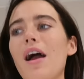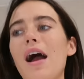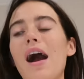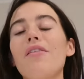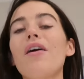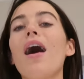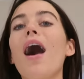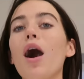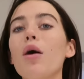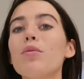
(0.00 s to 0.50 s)
I
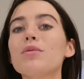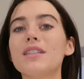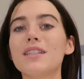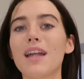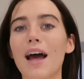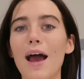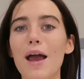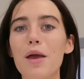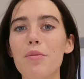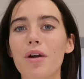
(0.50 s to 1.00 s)
have help
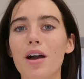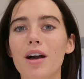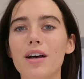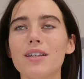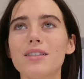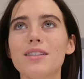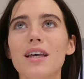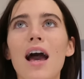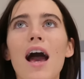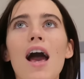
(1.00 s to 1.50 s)
today
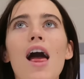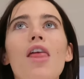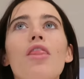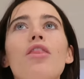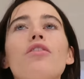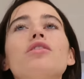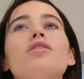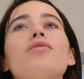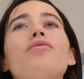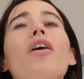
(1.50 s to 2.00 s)
because
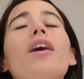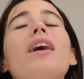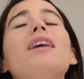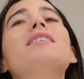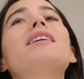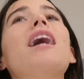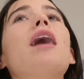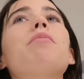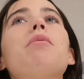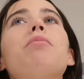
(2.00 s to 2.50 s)
there's
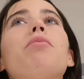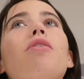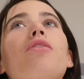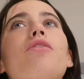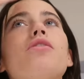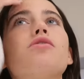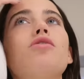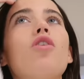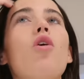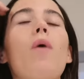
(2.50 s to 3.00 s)
10 people and
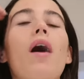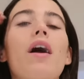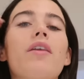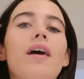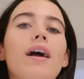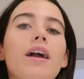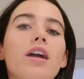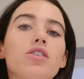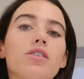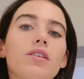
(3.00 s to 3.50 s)
there's no way
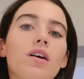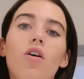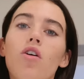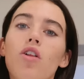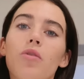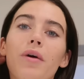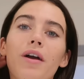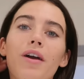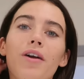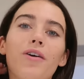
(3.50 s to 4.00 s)
that I could do that all
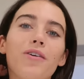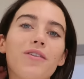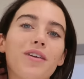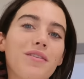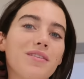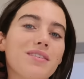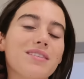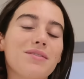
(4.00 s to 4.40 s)
on my own.